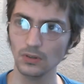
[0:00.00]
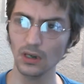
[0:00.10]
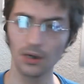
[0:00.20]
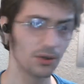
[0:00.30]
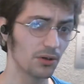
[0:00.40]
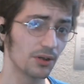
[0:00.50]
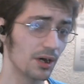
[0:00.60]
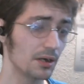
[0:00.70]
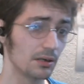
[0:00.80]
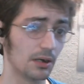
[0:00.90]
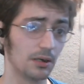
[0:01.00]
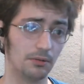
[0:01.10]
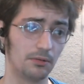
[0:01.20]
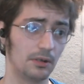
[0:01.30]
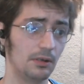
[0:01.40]
Other than that, I
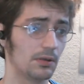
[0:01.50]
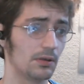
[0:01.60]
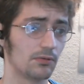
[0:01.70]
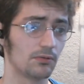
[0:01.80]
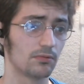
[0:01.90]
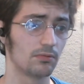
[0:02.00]
think that's...